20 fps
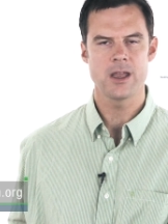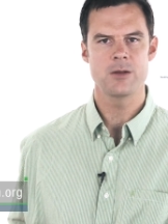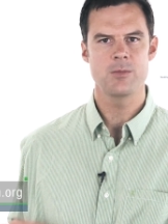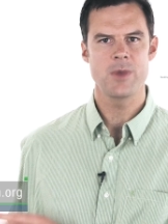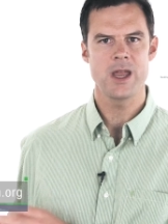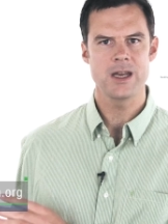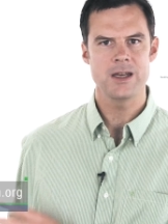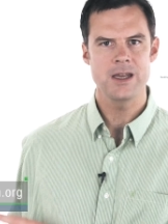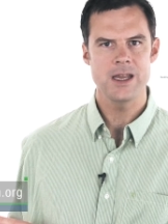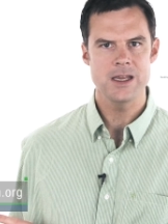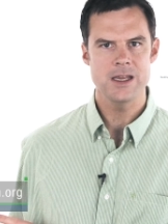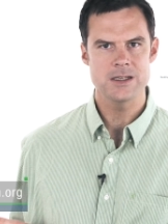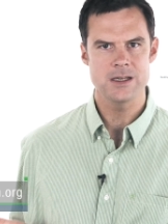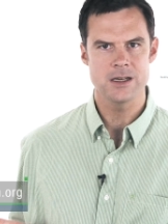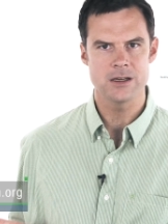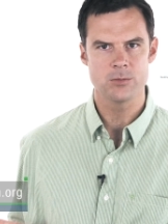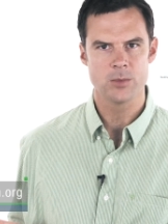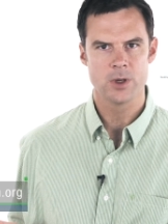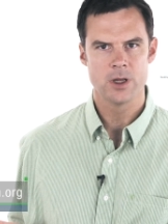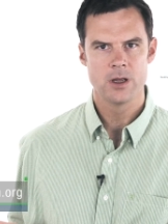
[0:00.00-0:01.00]
and
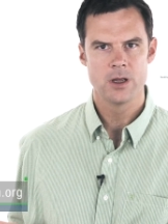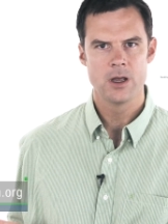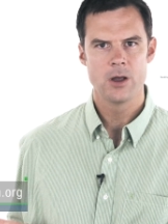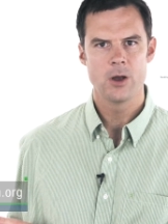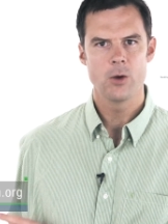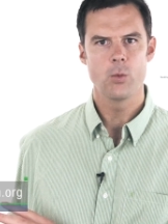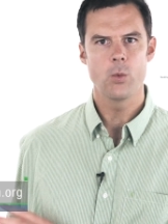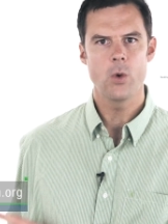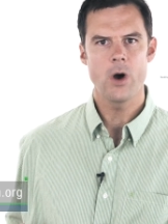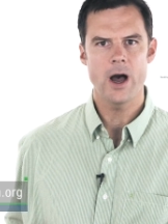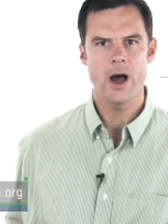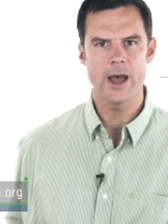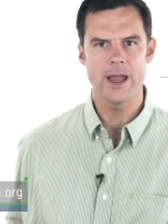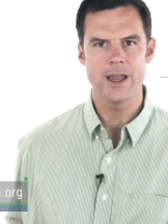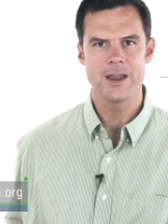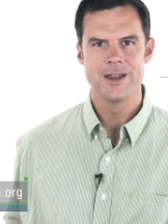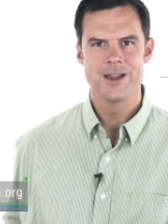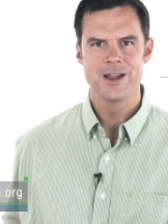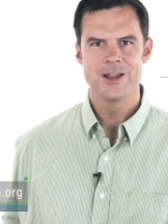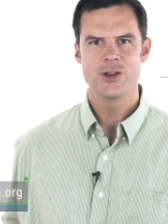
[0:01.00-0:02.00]
magnesium.
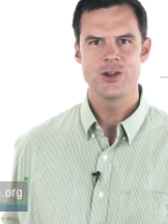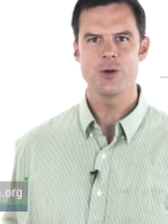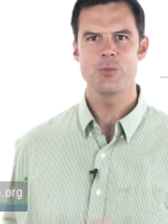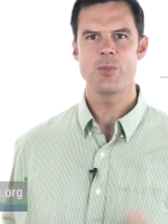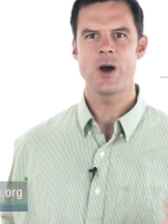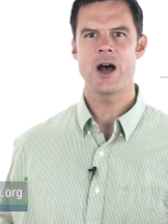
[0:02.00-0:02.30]
Why? Their